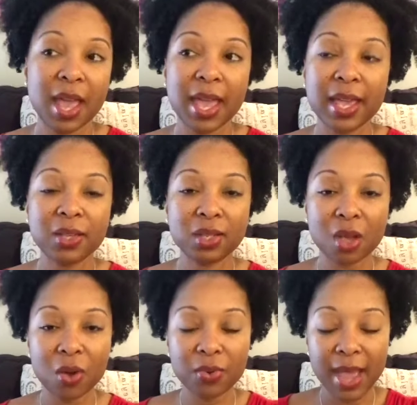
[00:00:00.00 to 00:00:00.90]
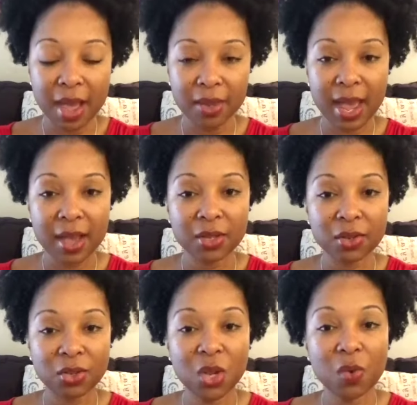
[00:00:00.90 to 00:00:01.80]
And so now that I
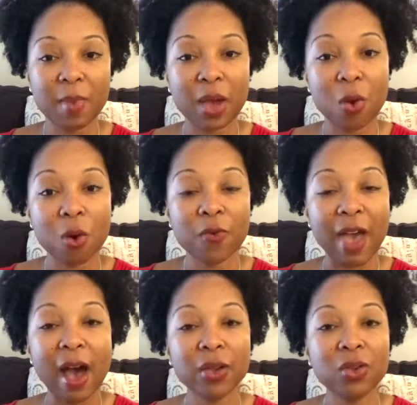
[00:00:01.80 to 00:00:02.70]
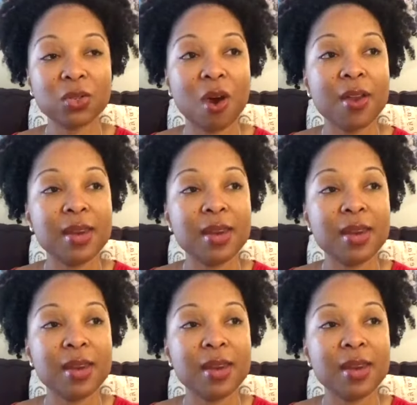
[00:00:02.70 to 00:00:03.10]
understood what my core values are,